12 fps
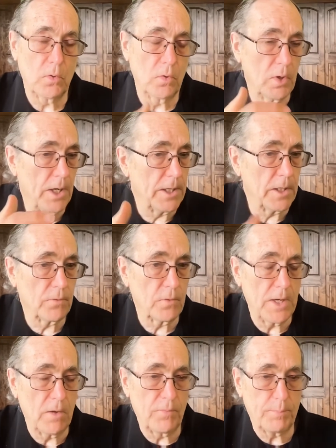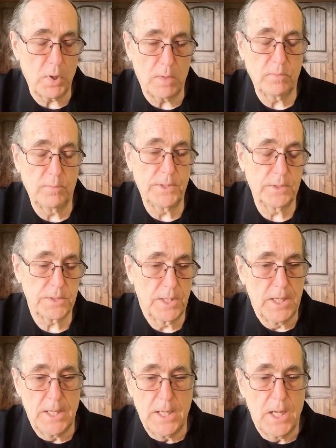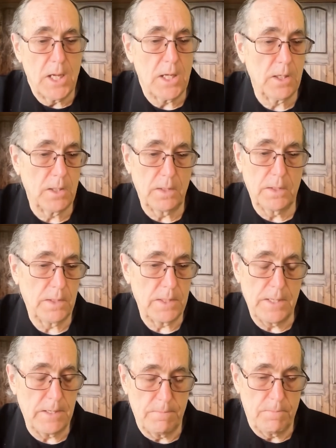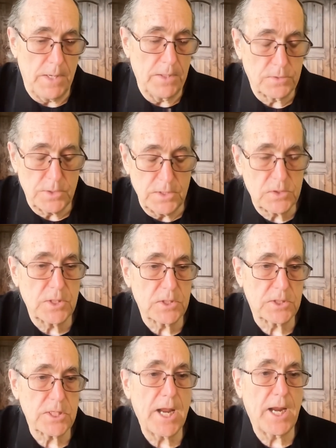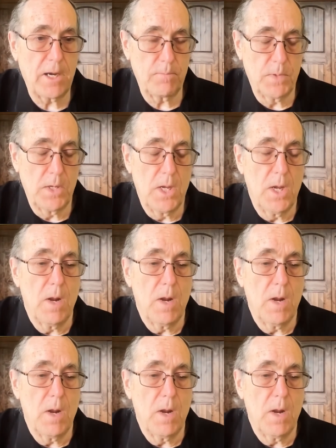or any other health problem is the same.